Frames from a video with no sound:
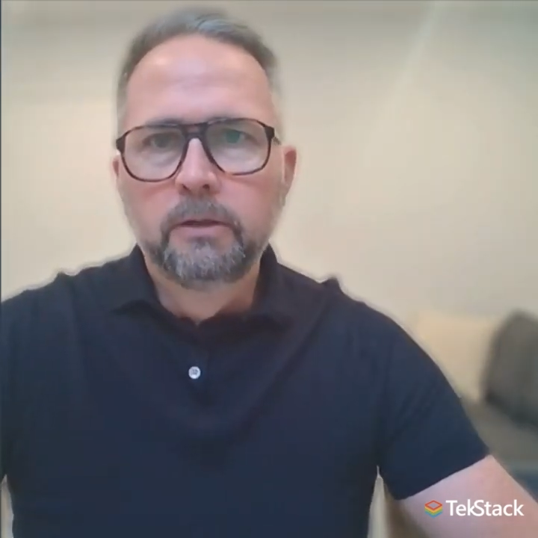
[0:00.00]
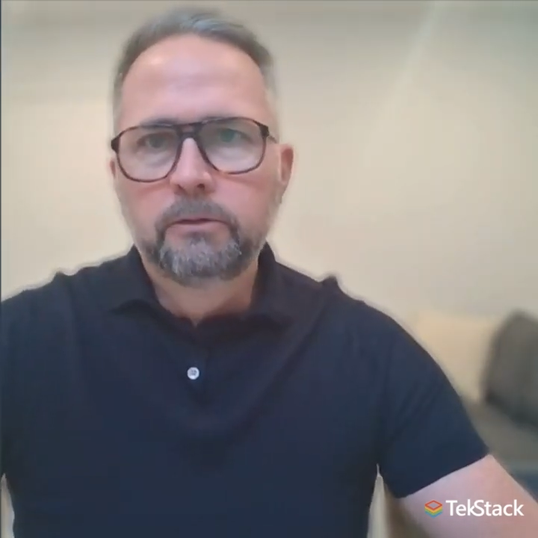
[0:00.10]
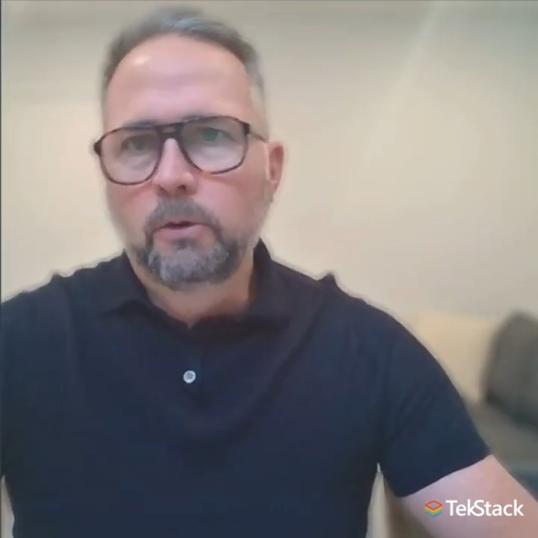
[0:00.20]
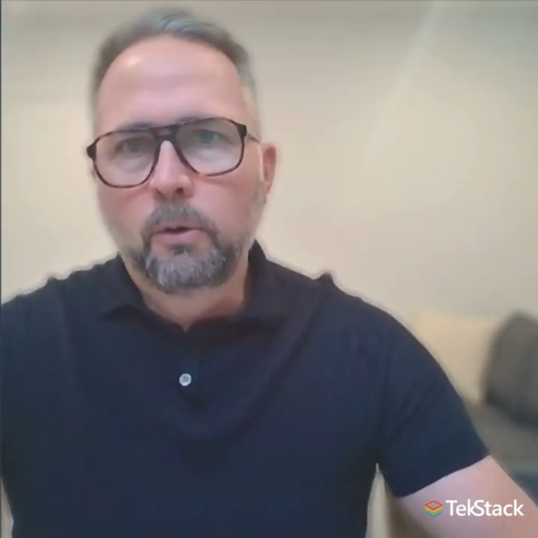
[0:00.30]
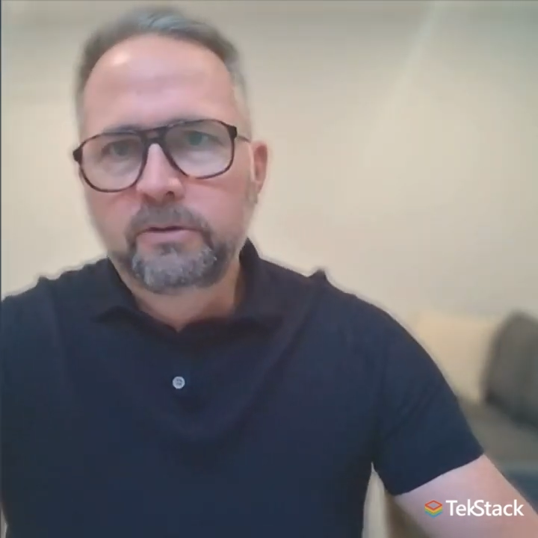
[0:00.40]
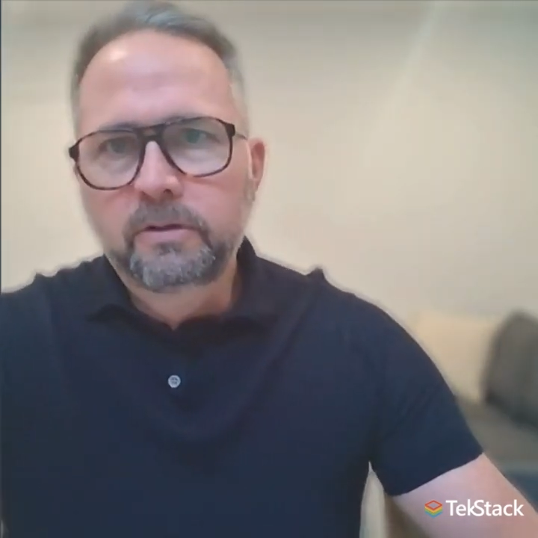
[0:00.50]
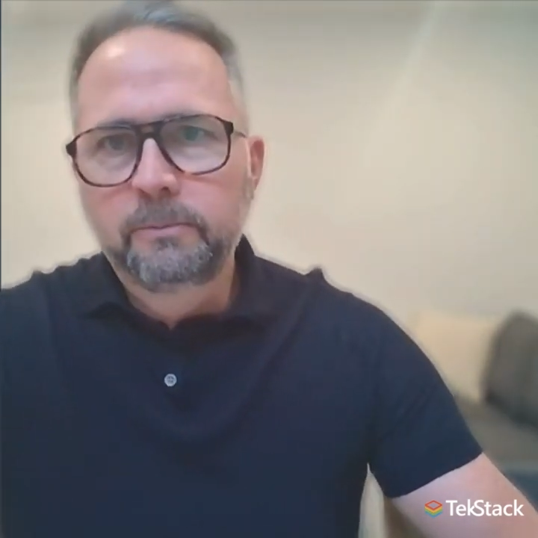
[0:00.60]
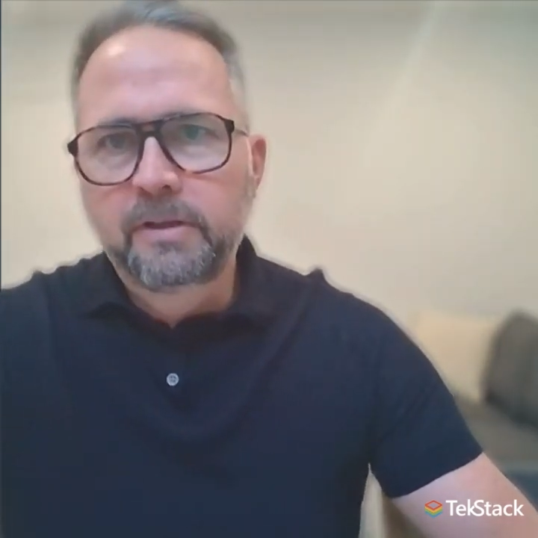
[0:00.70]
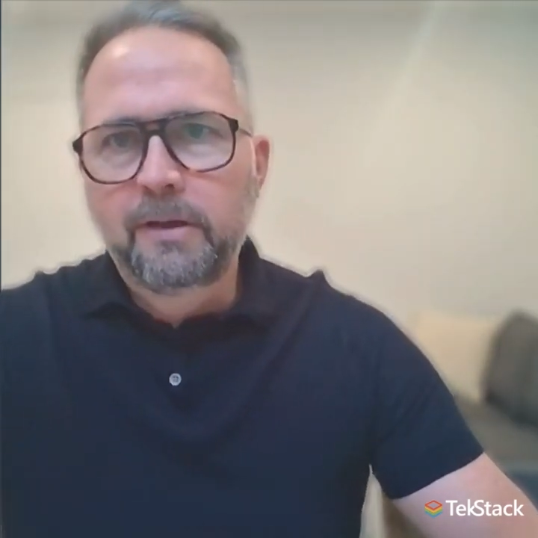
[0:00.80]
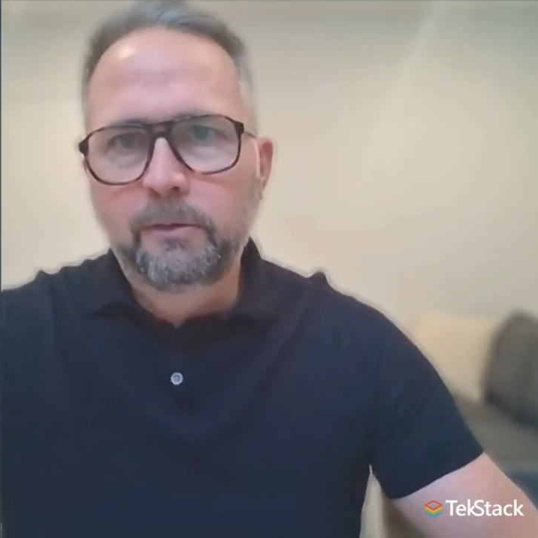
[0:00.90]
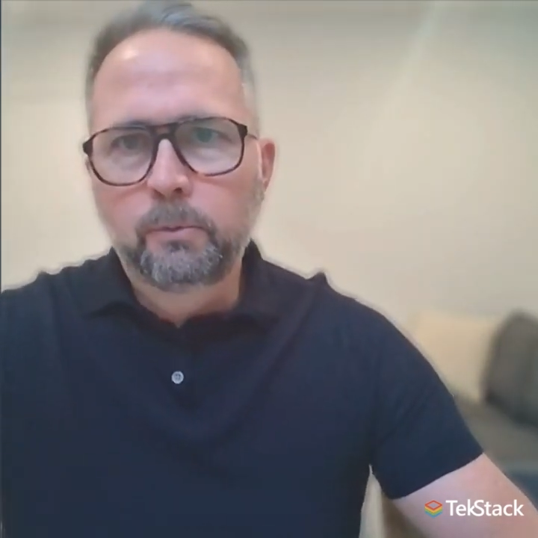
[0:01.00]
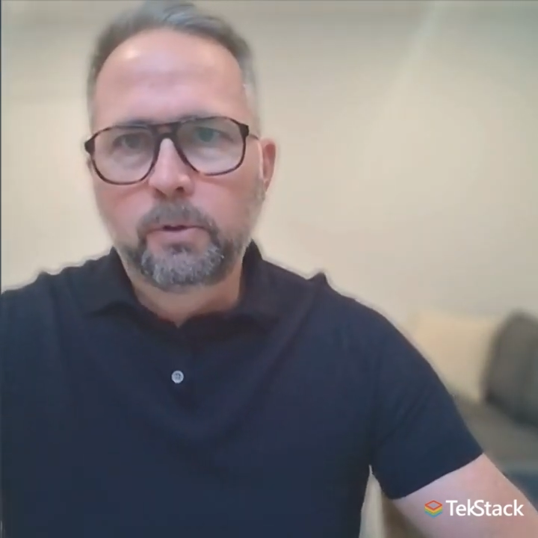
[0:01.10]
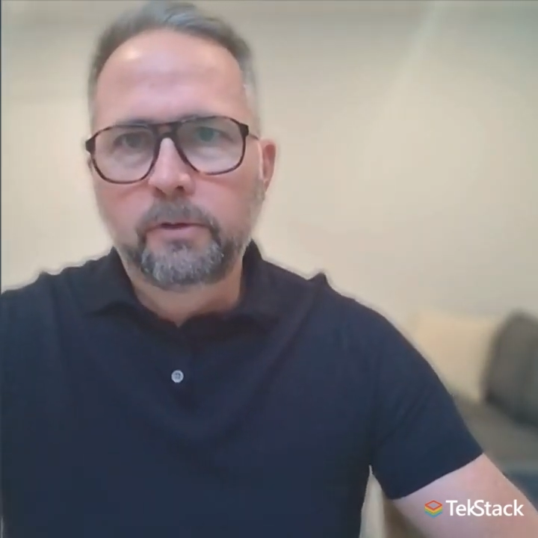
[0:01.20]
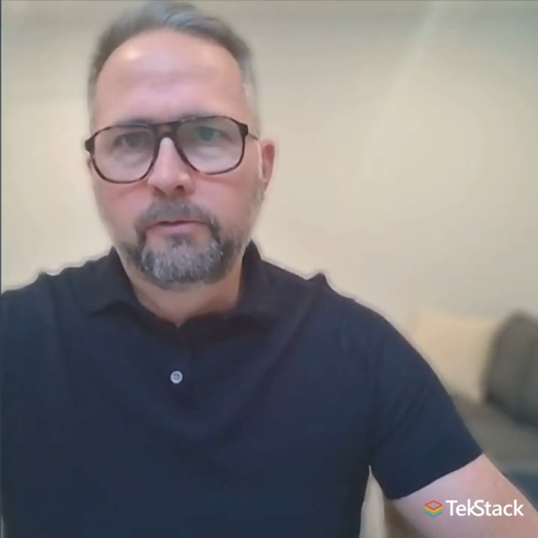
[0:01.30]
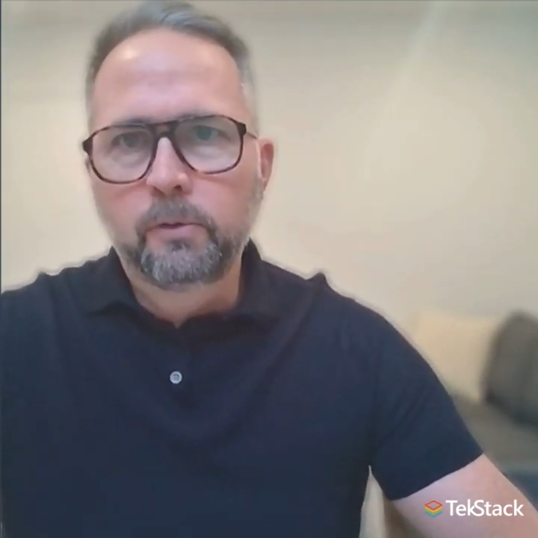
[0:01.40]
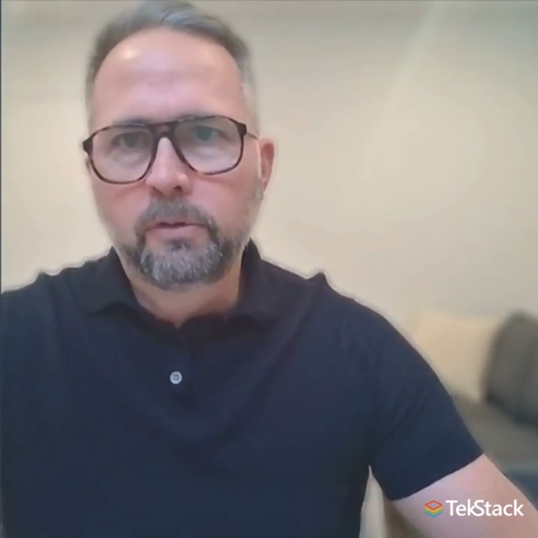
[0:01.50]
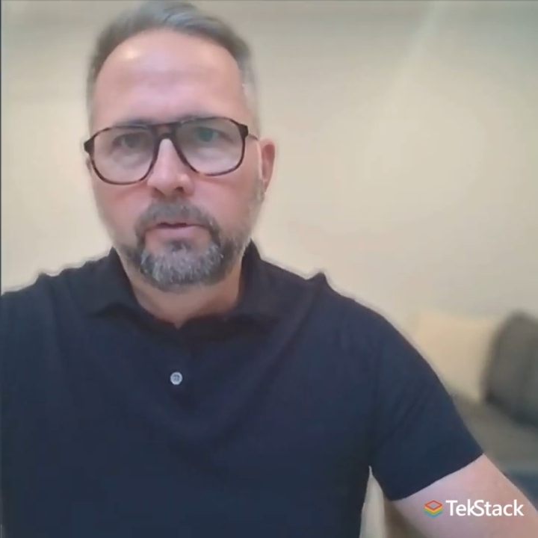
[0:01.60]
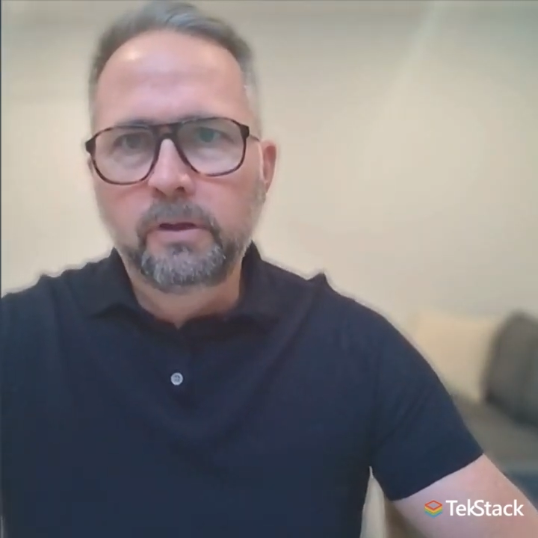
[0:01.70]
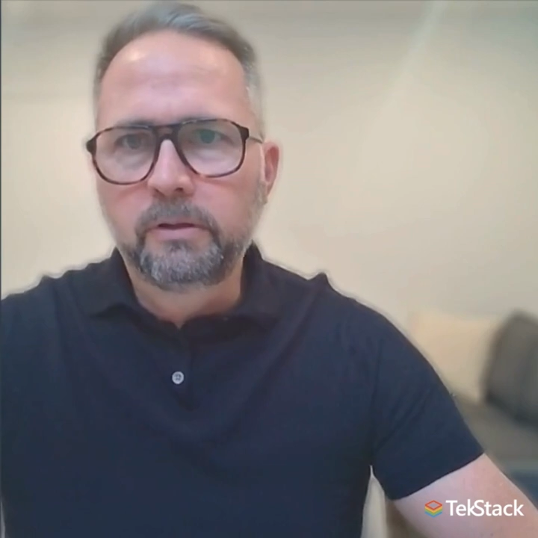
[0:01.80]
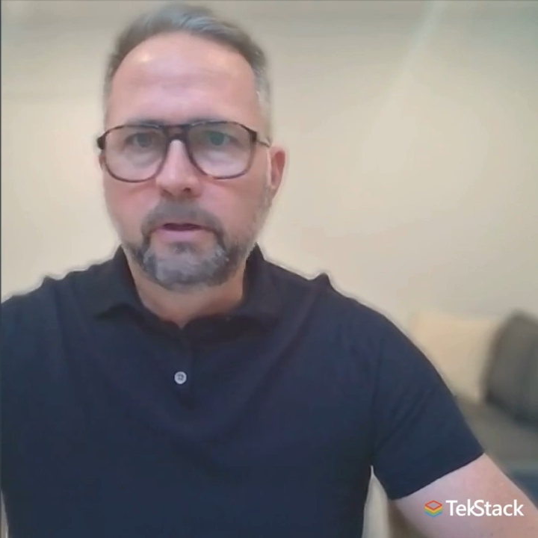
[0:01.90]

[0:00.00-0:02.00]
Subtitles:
So it always comes down to one of the four things.